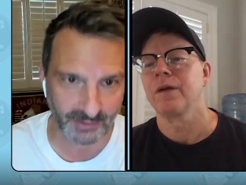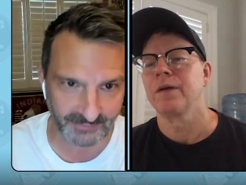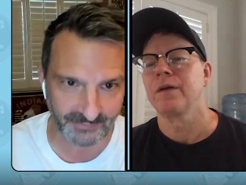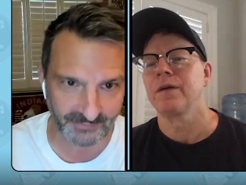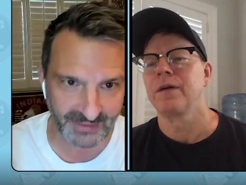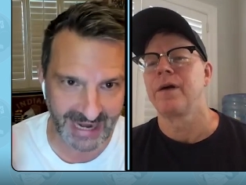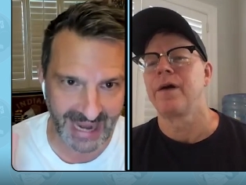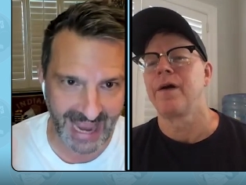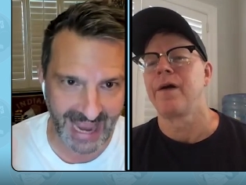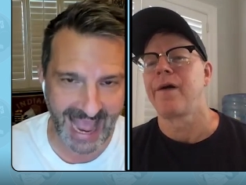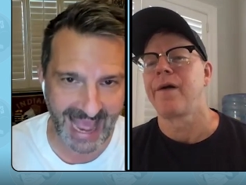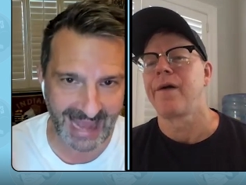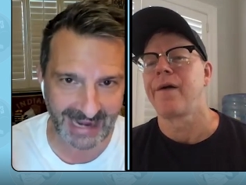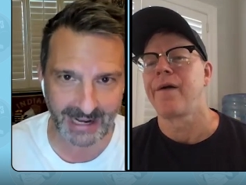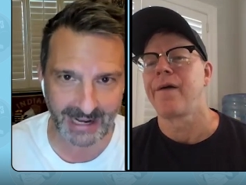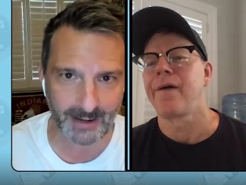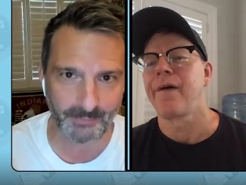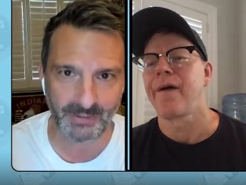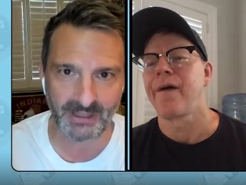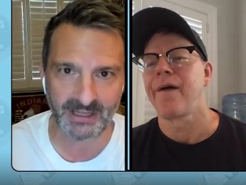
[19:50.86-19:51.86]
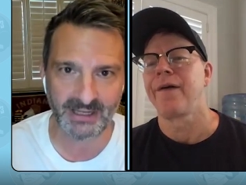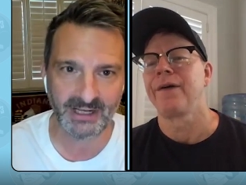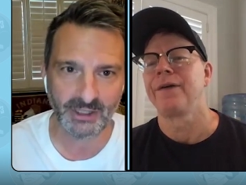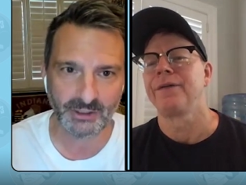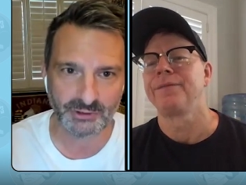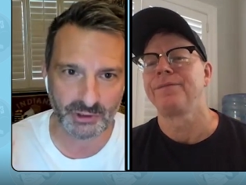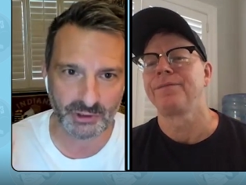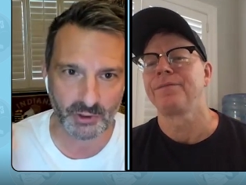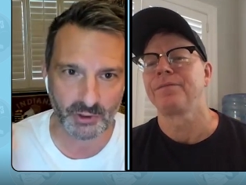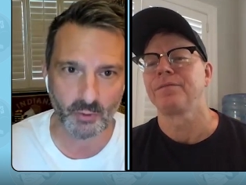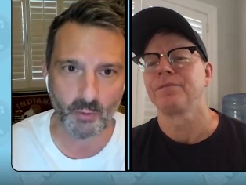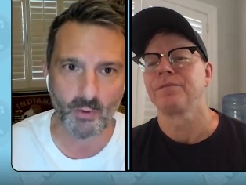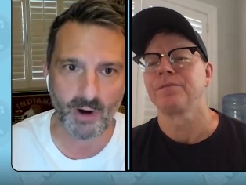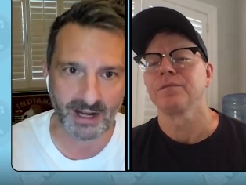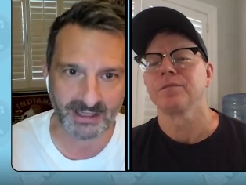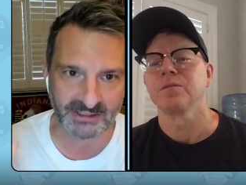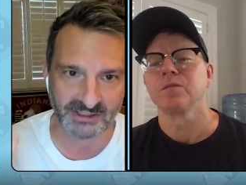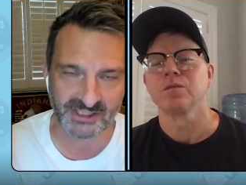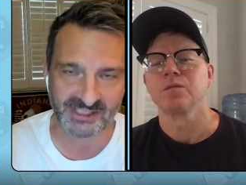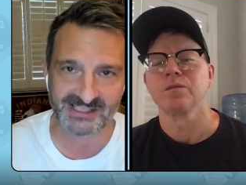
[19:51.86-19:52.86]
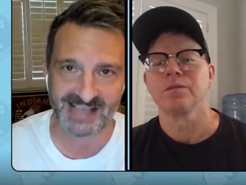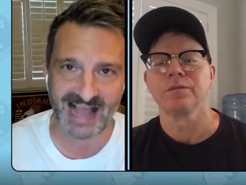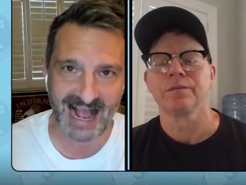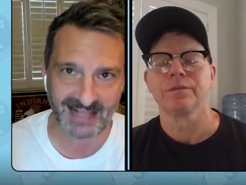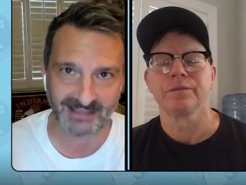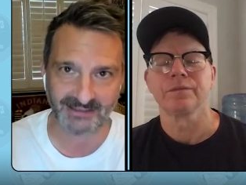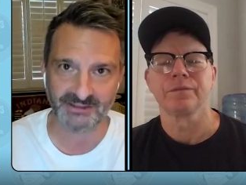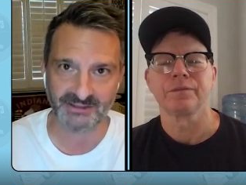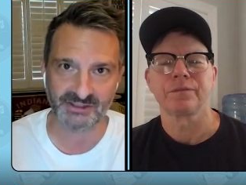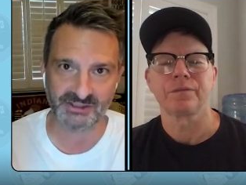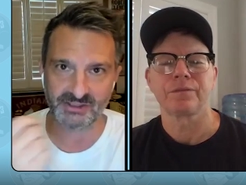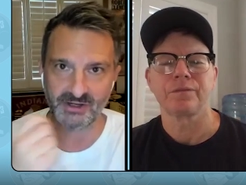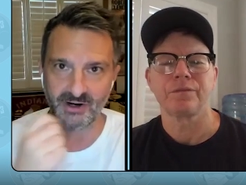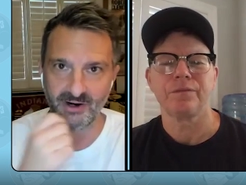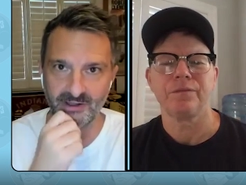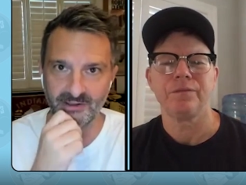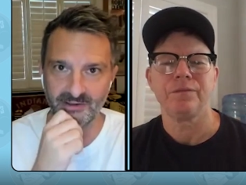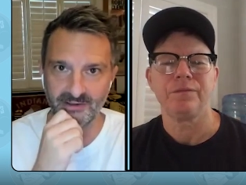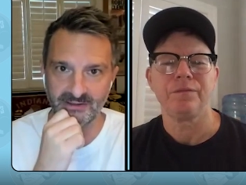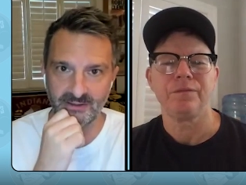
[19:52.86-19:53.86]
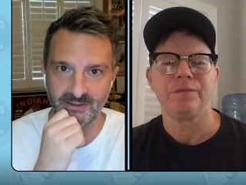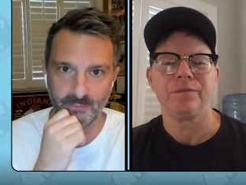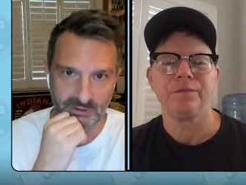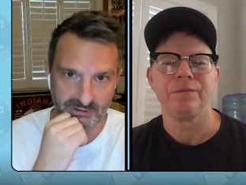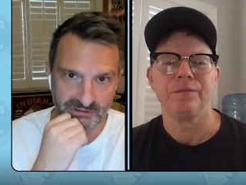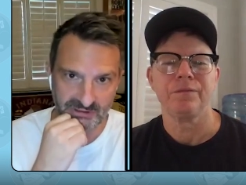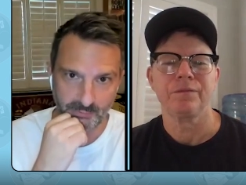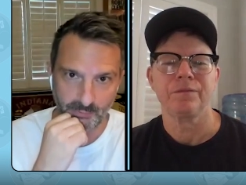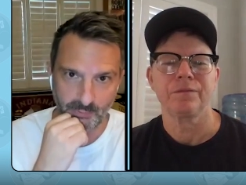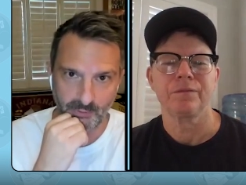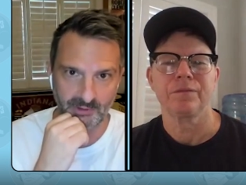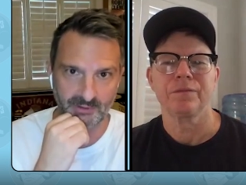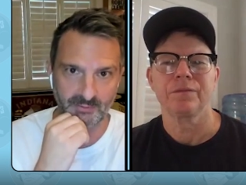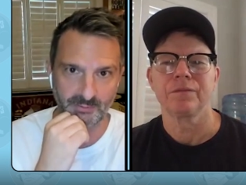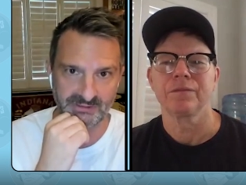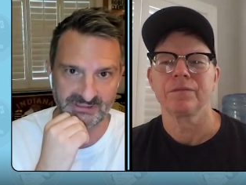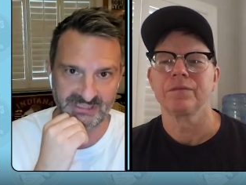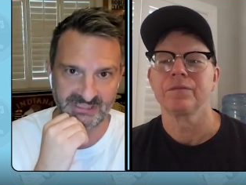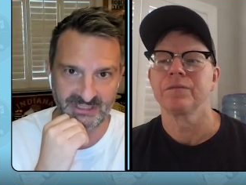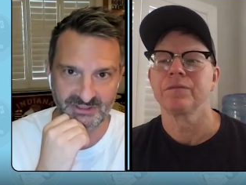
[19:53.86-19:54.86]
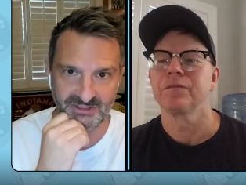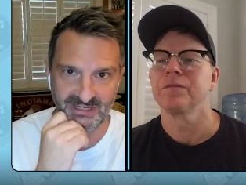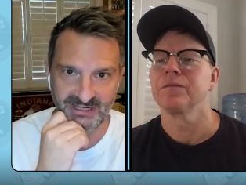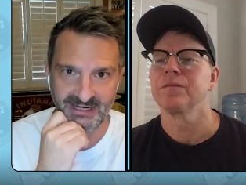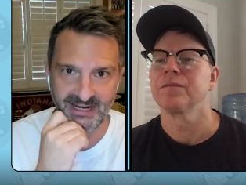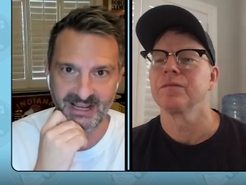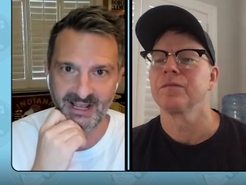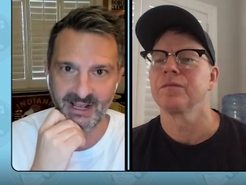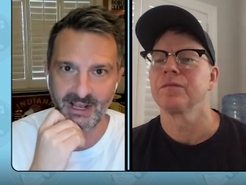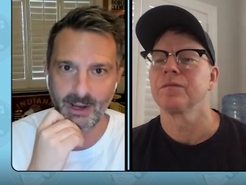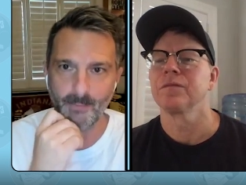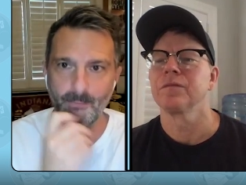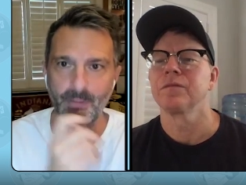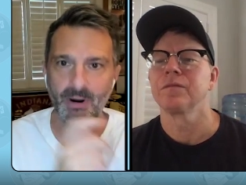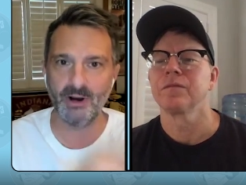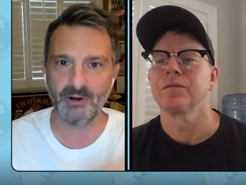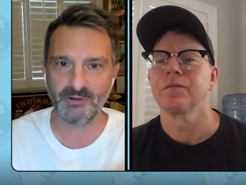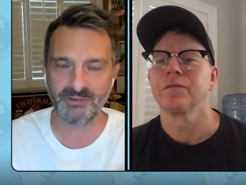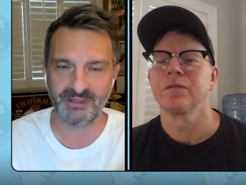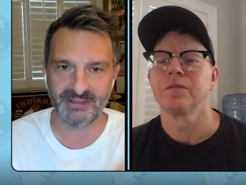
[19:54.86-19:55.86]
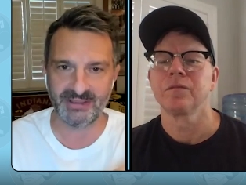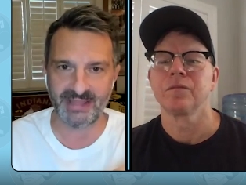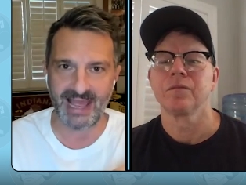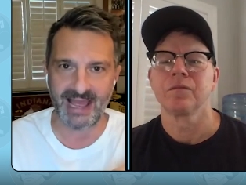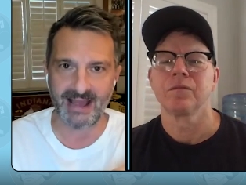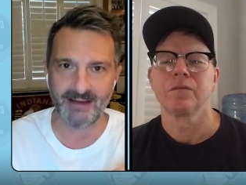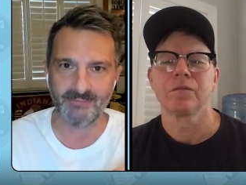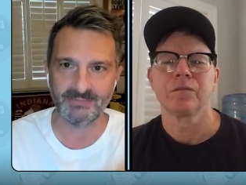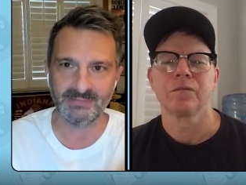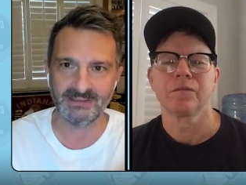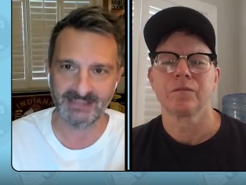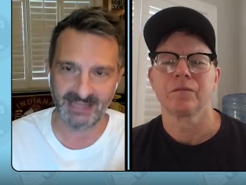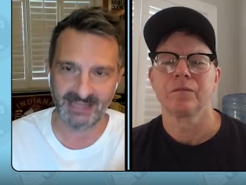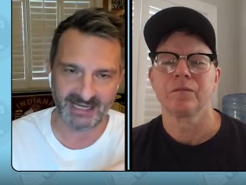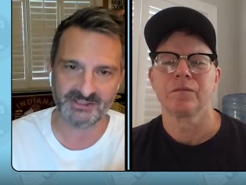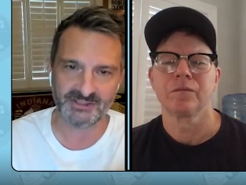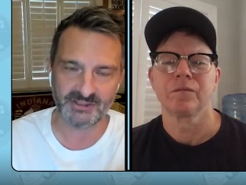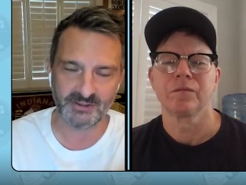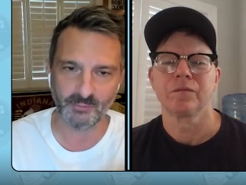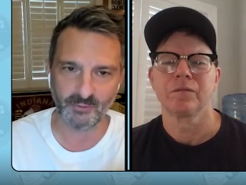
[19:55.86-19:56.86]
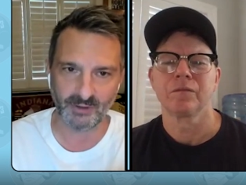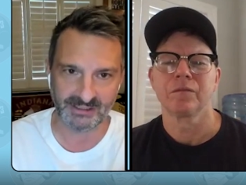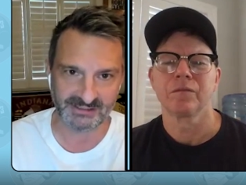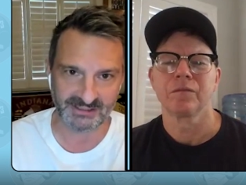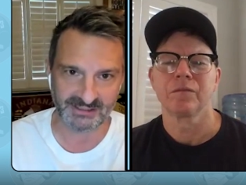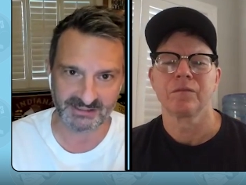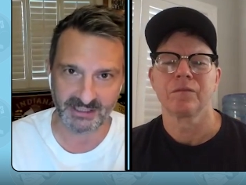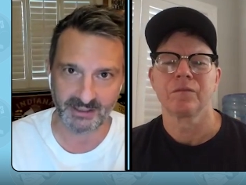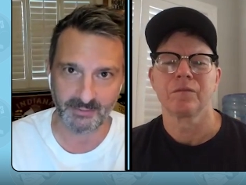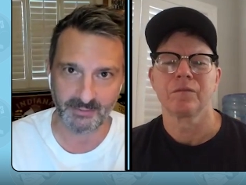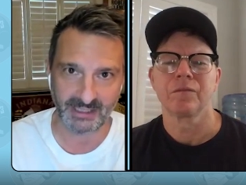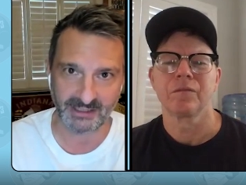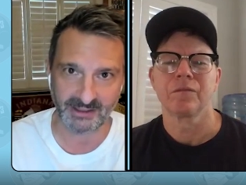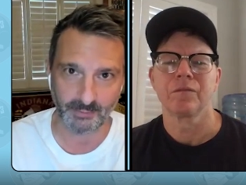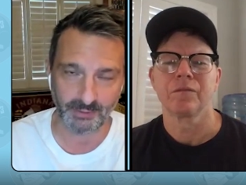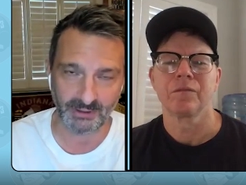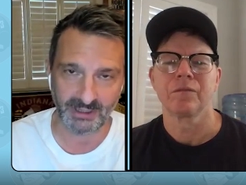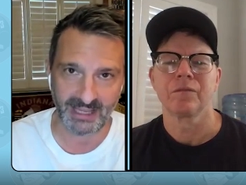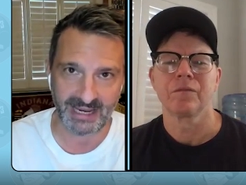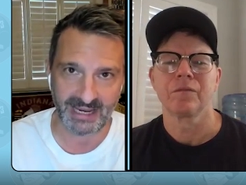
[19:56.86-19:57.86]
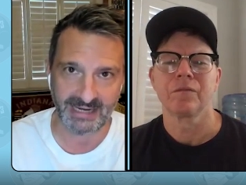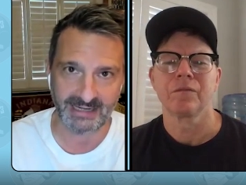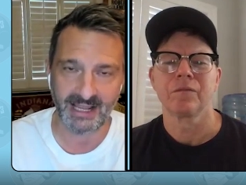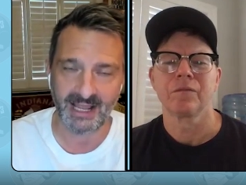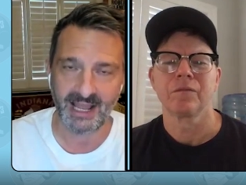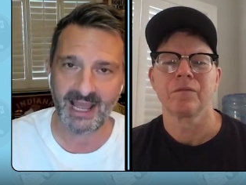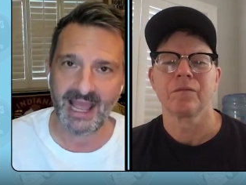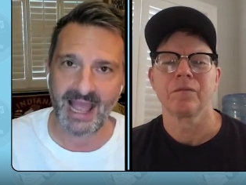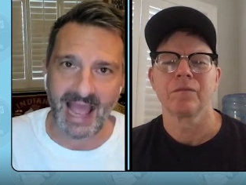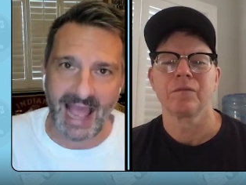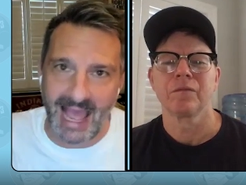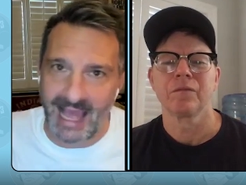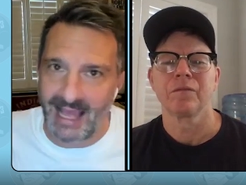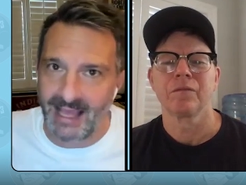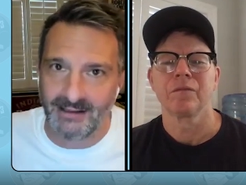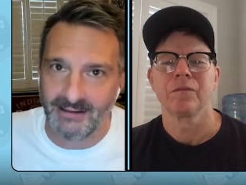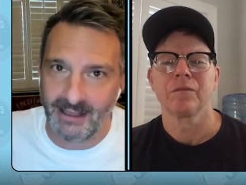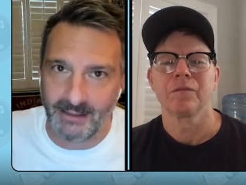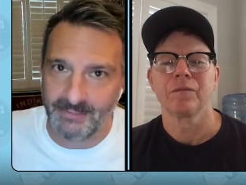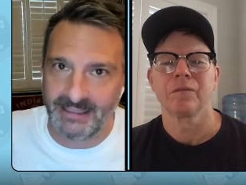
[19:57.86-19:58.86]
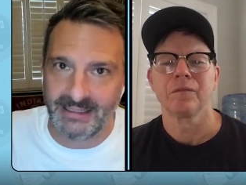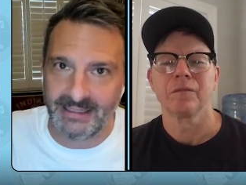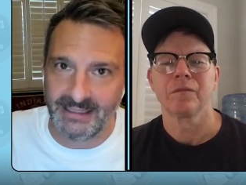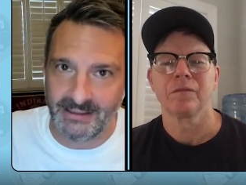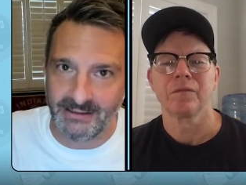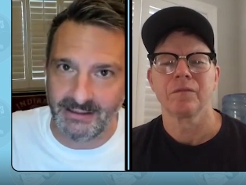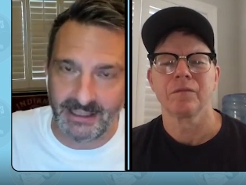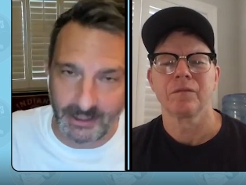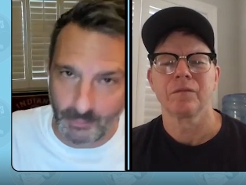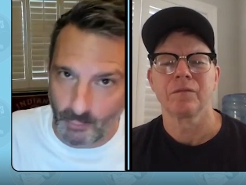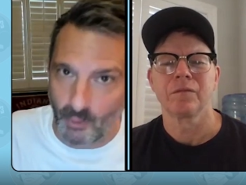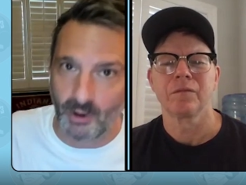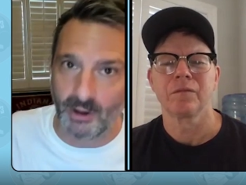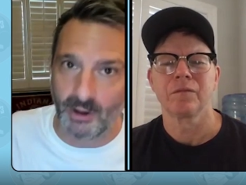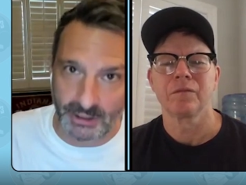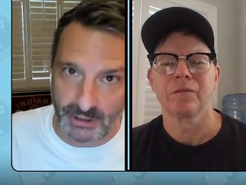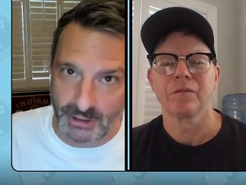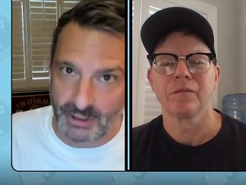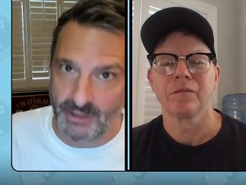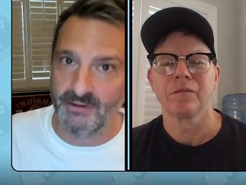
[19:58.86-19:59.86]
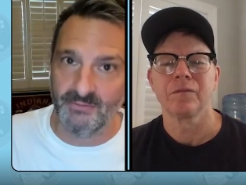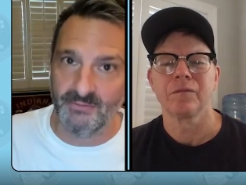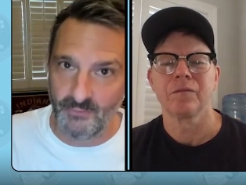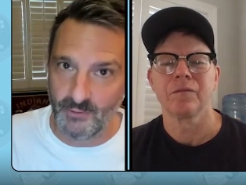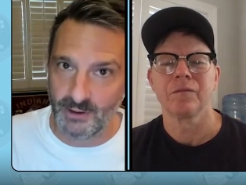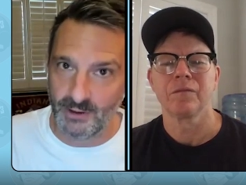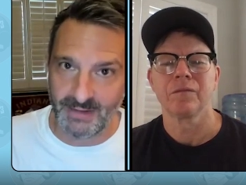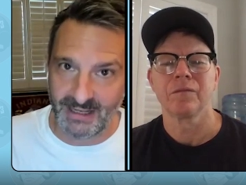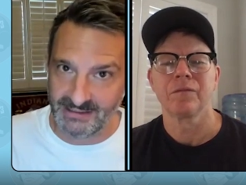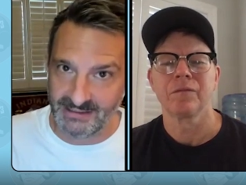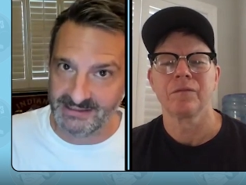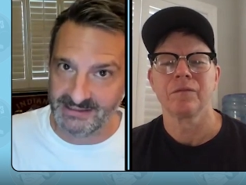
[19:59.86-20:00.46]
Speaker 1: if they add up to one solid starter at the most important position. Both of them, I assume Russ is going to make the plane. At, uh, I mean, he he wore a uniform on the